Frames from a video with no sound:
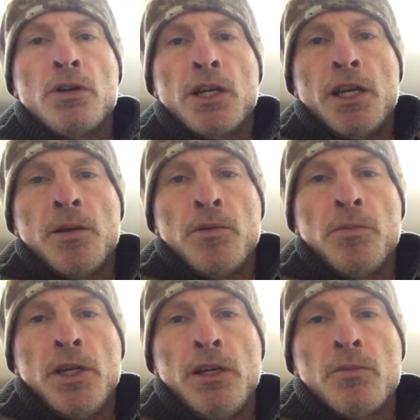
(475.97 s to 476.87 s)
game or
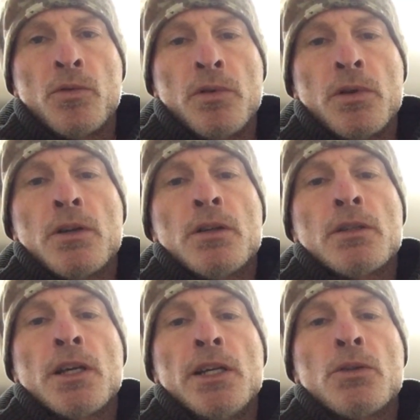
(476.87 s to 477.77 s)
medium
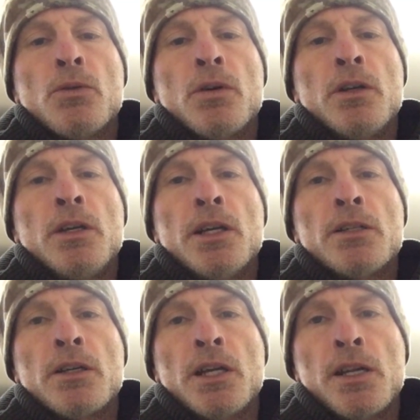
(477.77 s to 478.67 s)
size quarry you guys
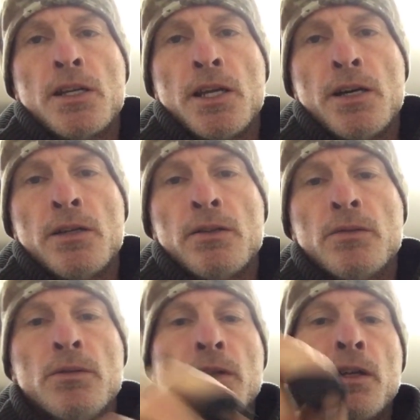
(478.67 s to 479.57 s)
are getting down
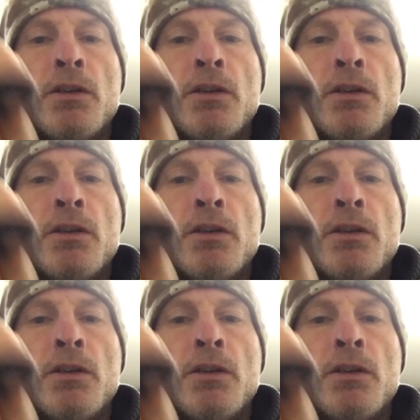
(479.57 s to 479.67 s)
with air